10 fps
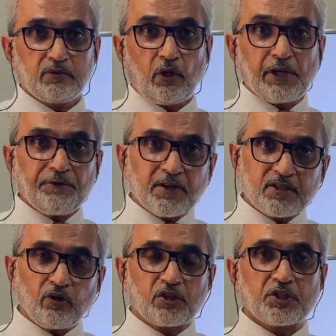or if it's
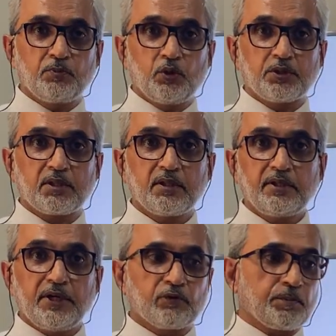not smooth,
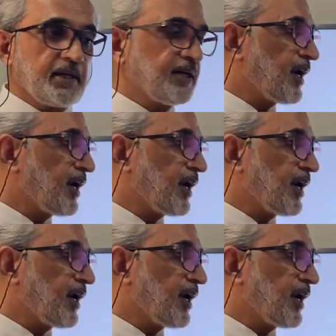it will be